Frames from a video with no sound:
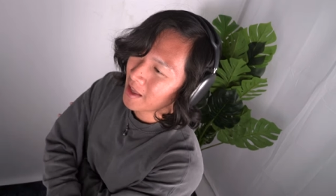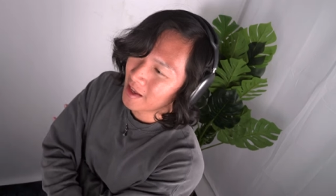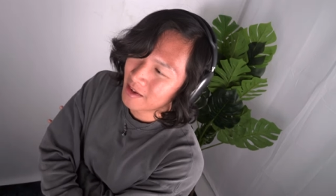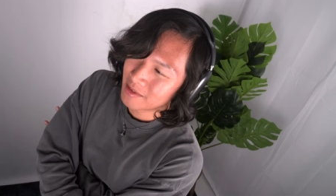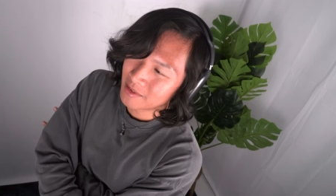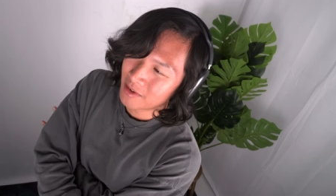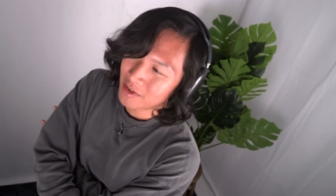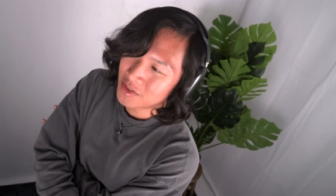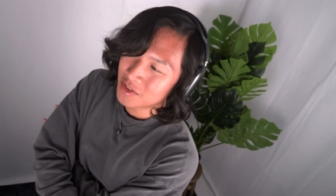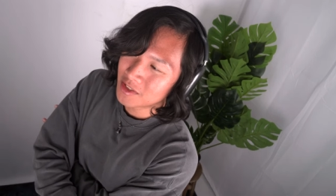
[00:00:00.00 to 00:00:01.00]
And
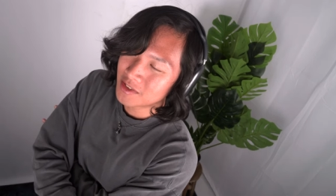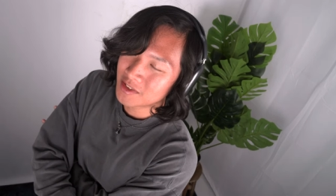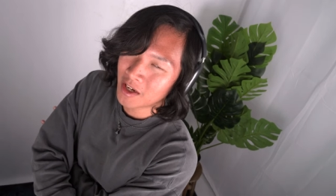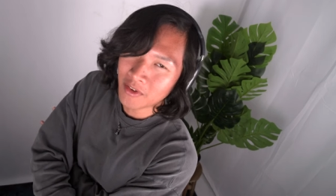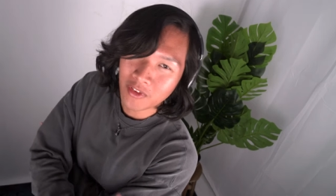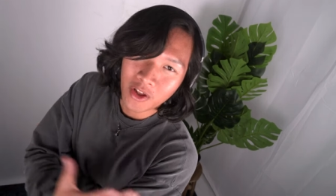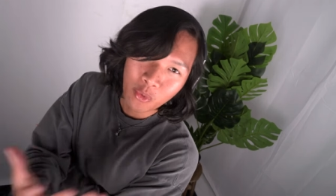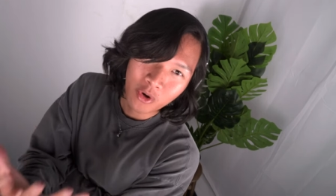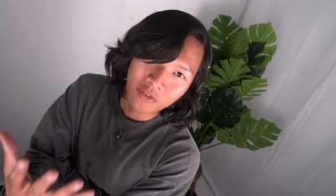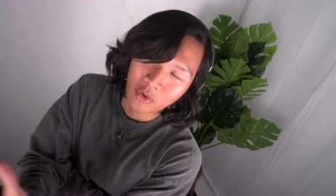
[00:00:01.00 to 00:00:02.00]
honestly, it's kind of a lot
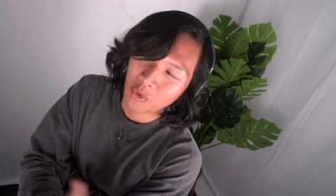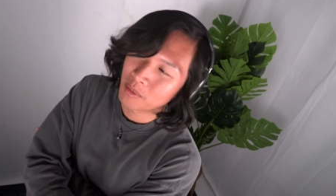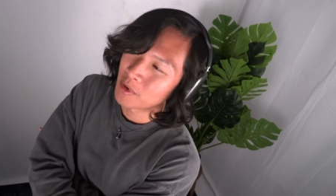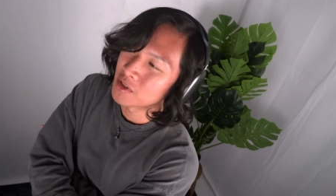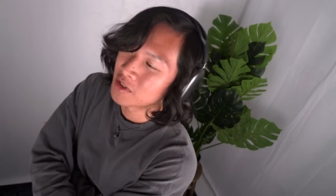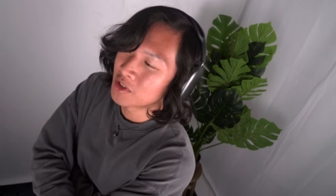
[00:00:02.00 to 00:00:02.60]
of work for one person.